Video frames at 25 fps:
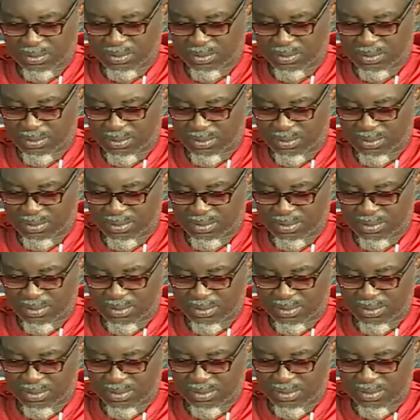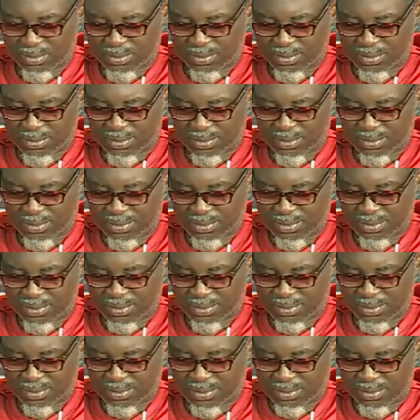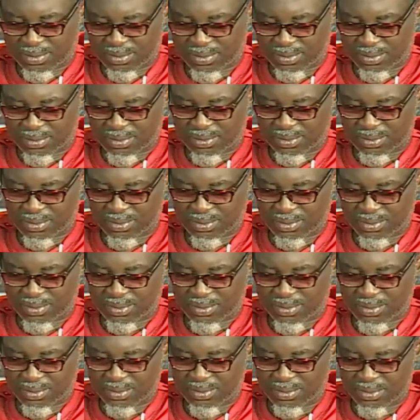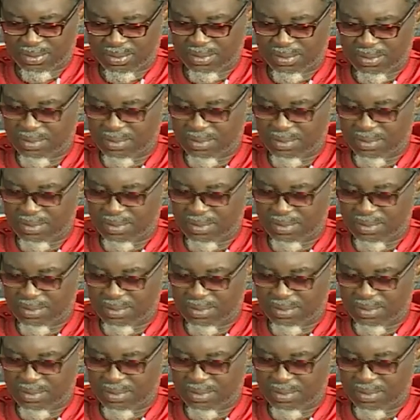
[no speech]